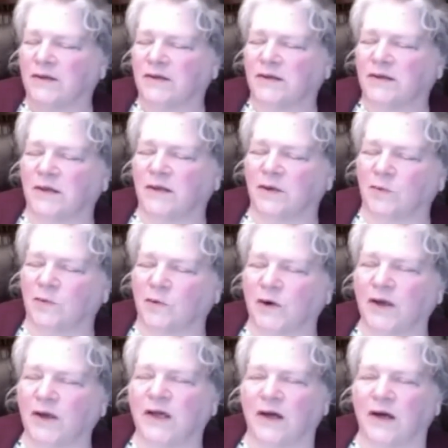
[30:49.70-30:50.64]
they're
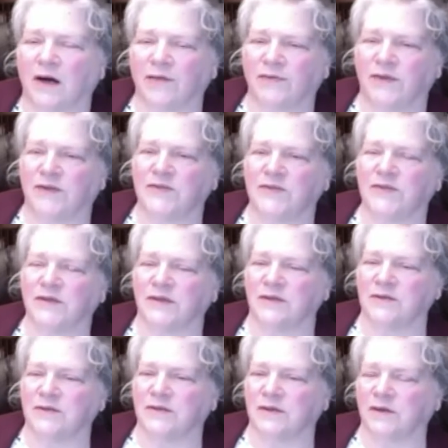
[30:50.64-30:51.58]
working off their
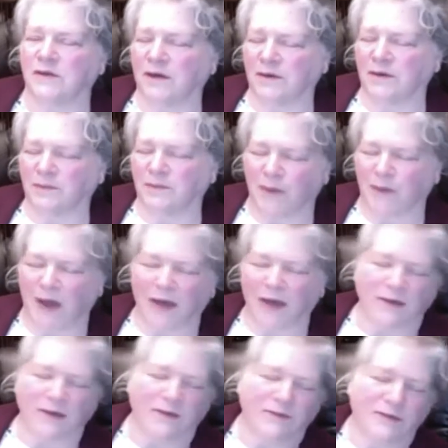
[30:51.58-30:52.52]
sins. They're not bad
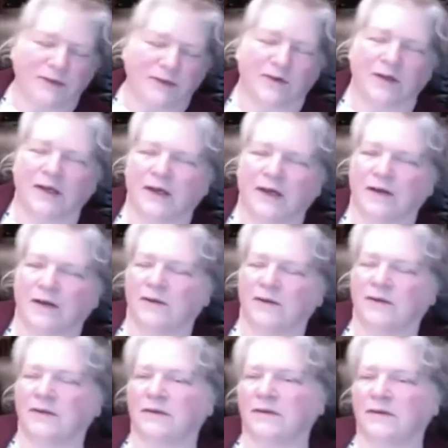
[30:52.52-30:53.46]
enough to go to hell,
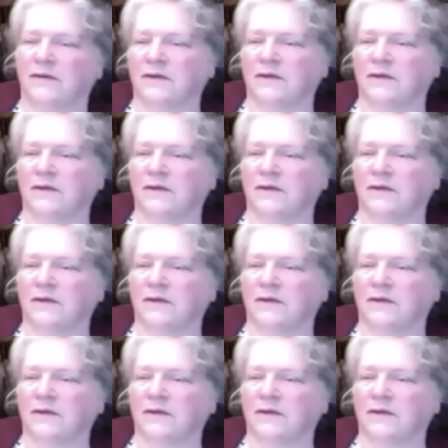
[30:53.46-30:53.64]
and they're